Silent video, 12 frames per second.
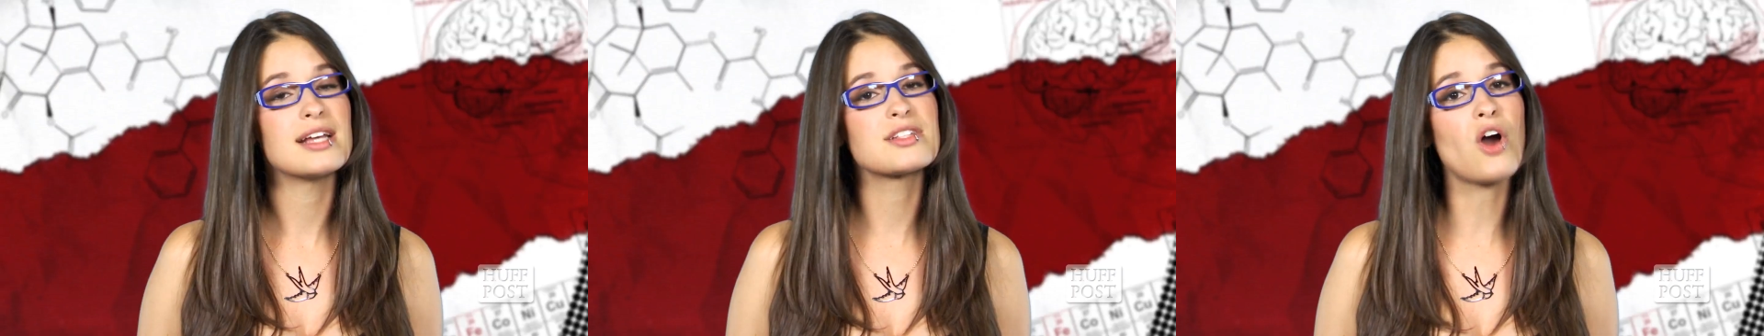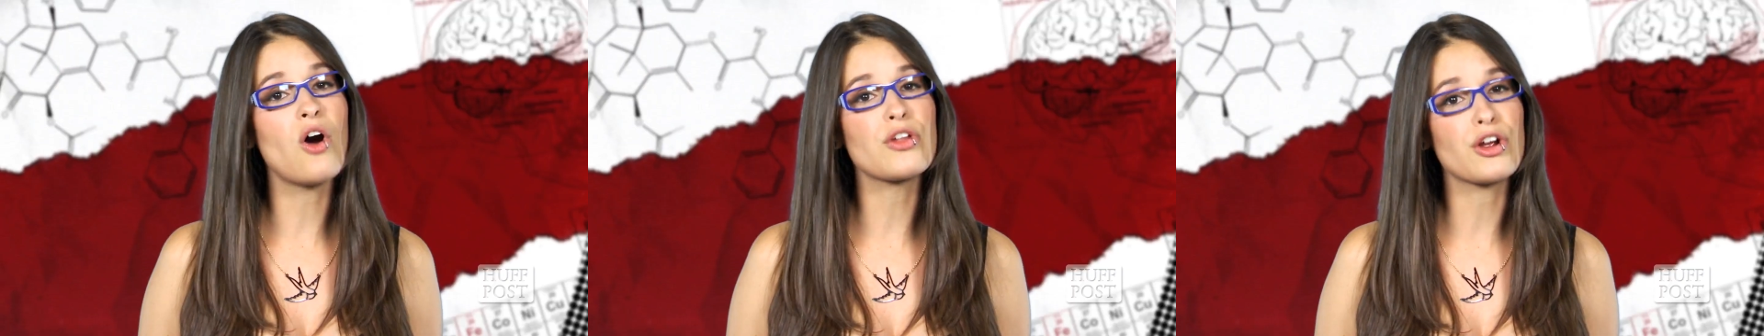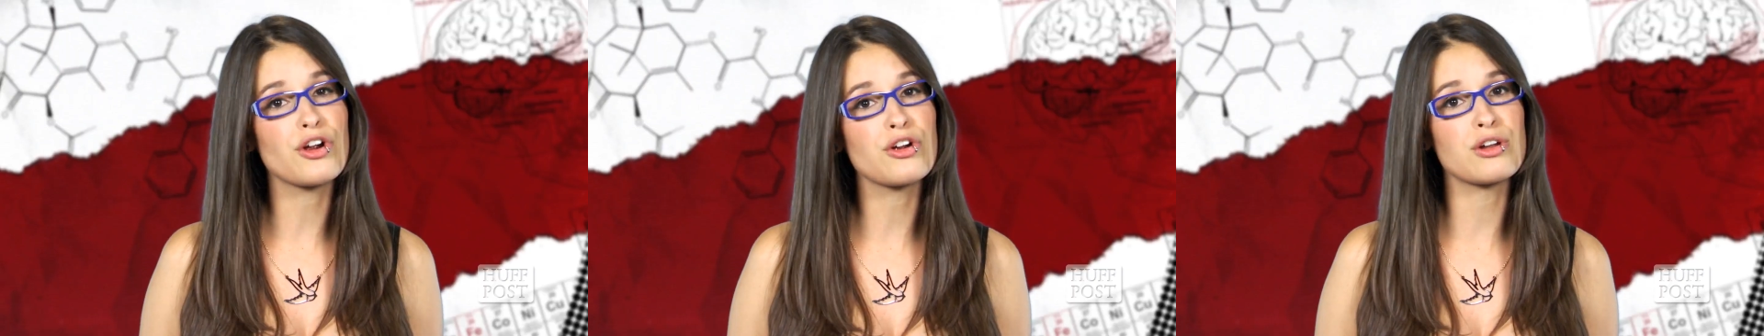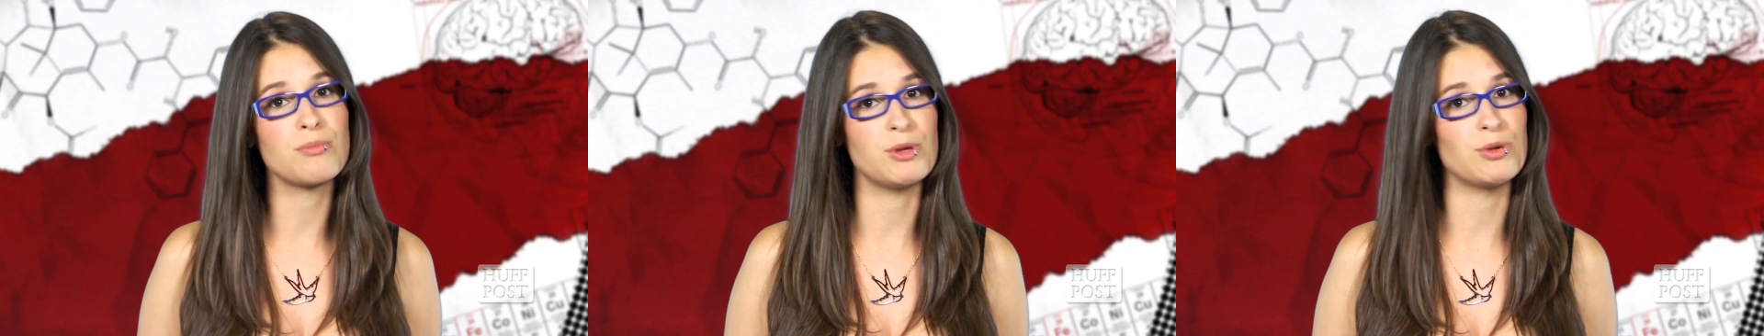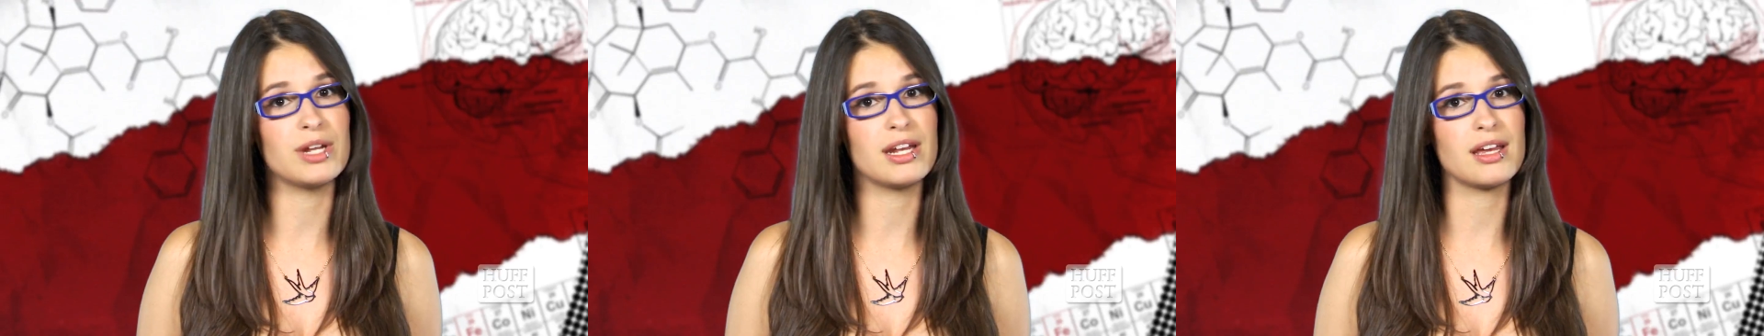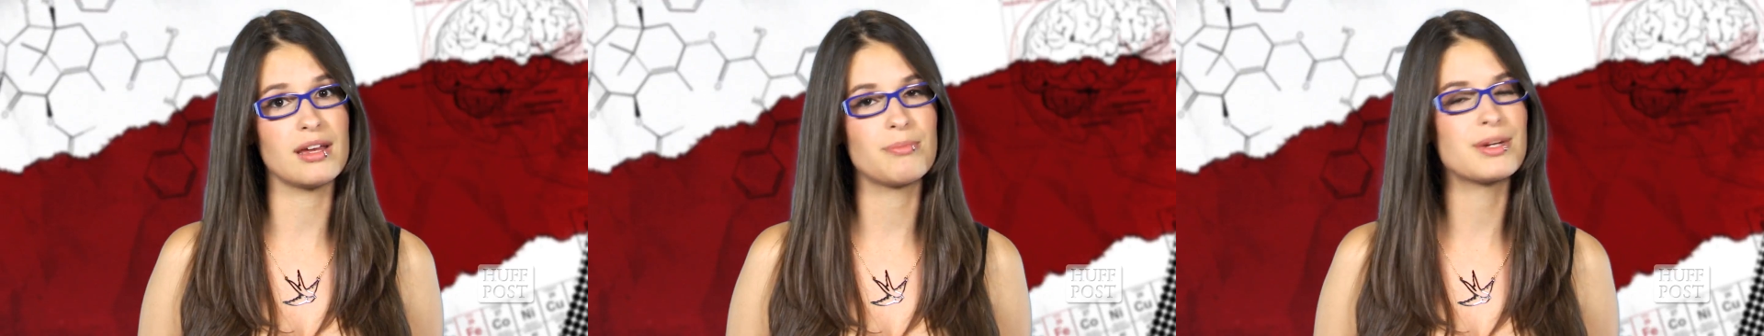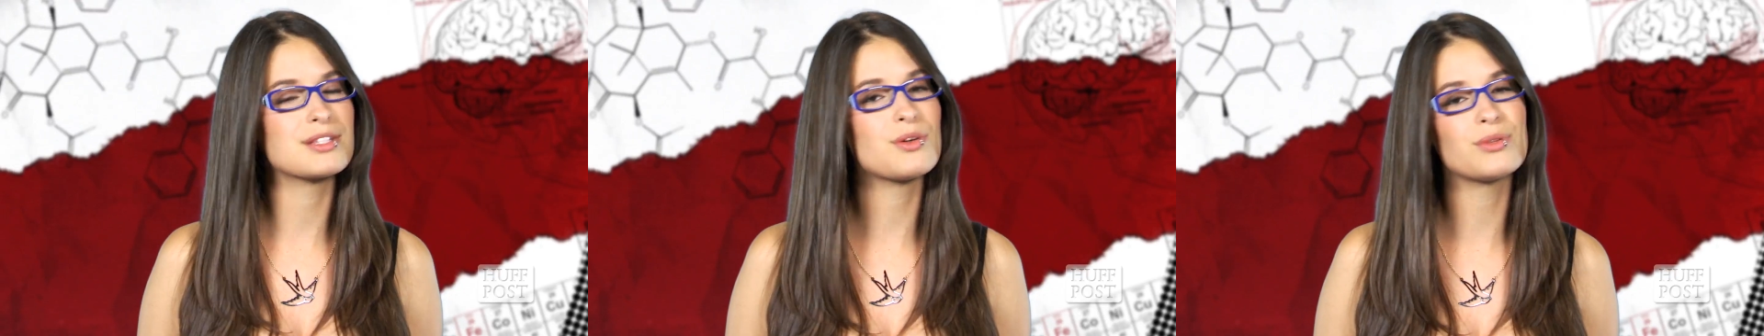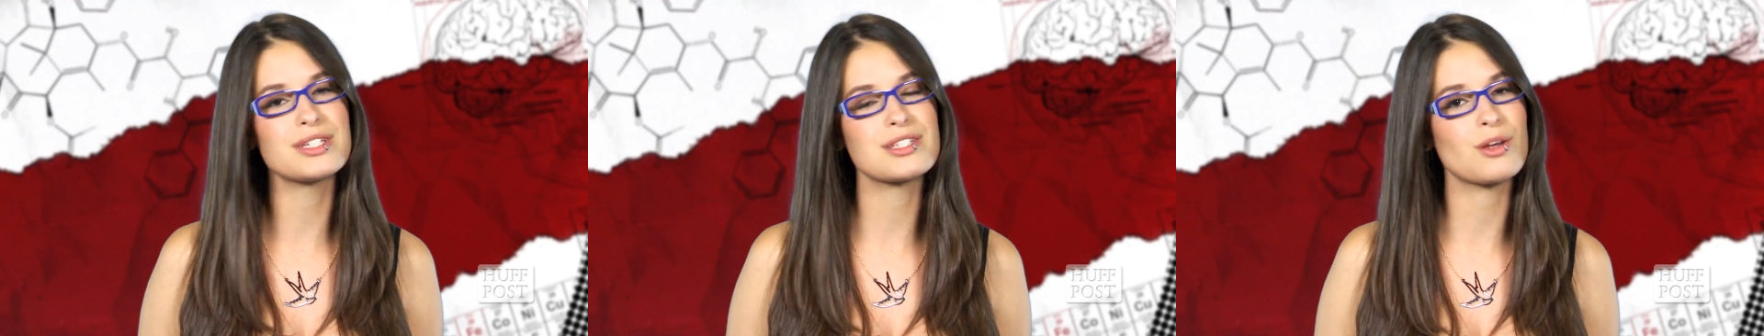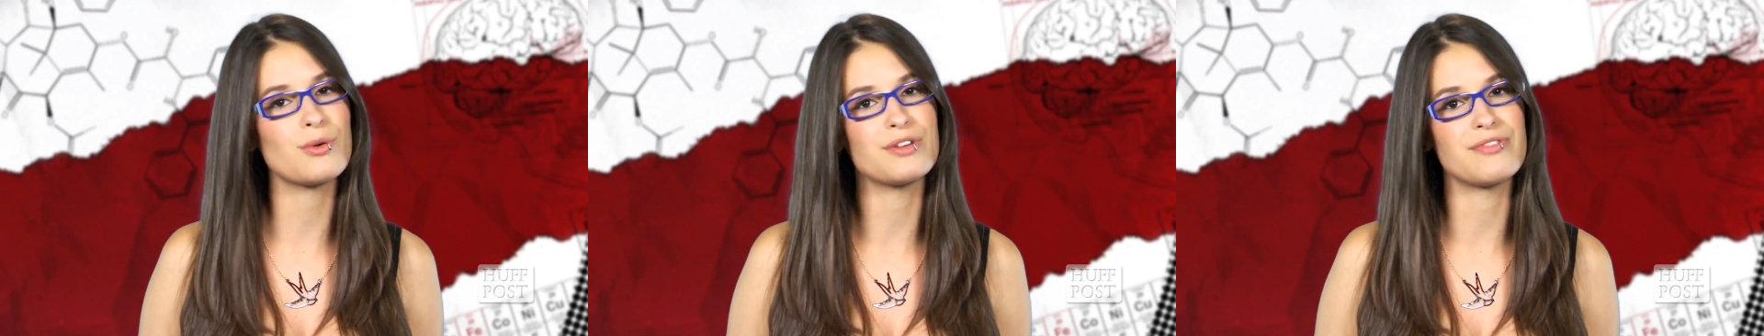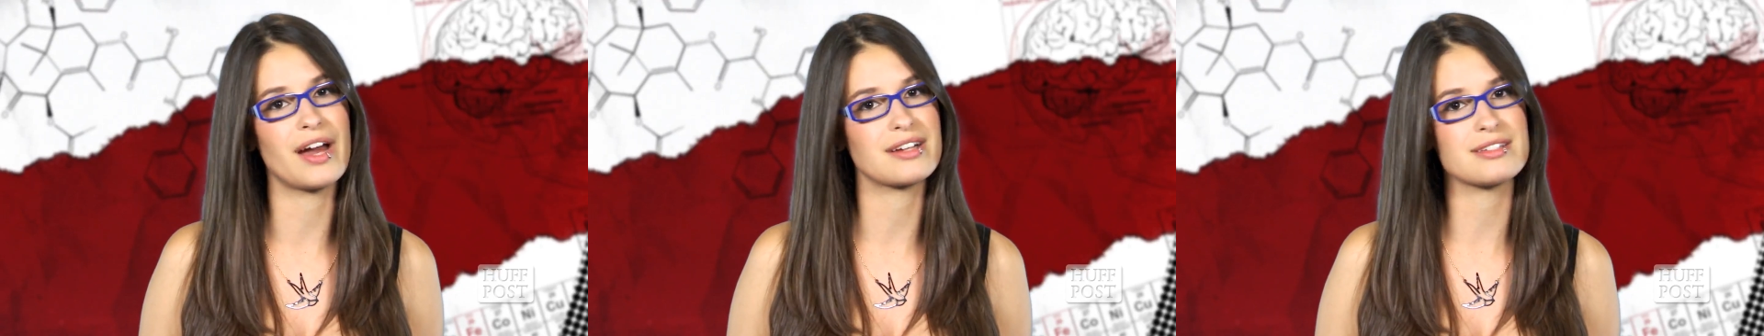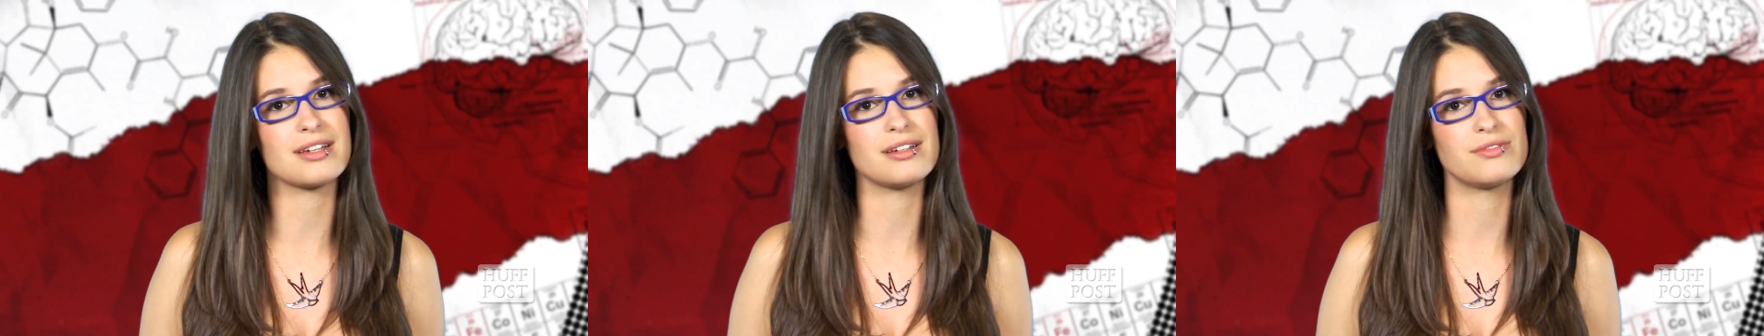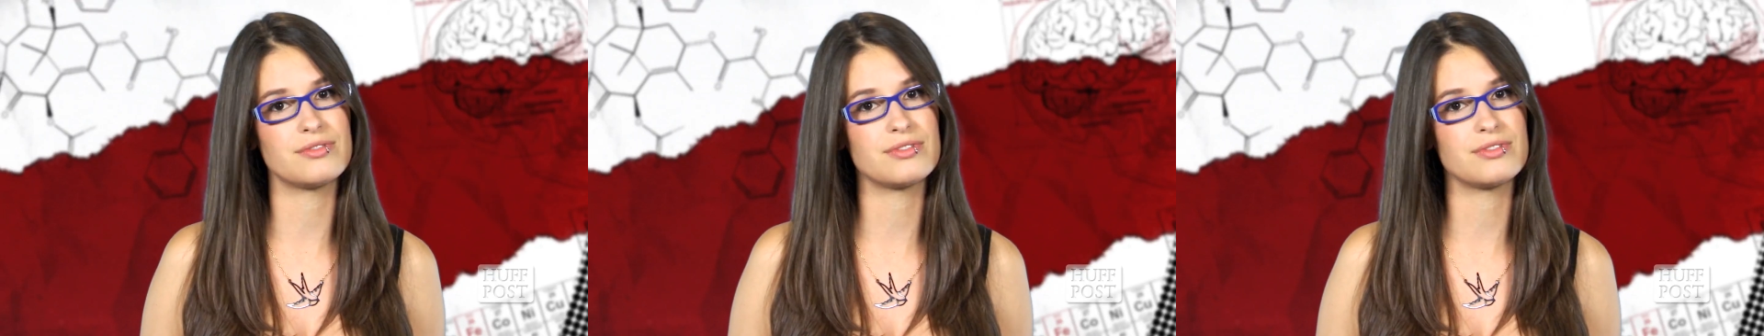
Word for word: It's called herd immunity, but it's only so effective.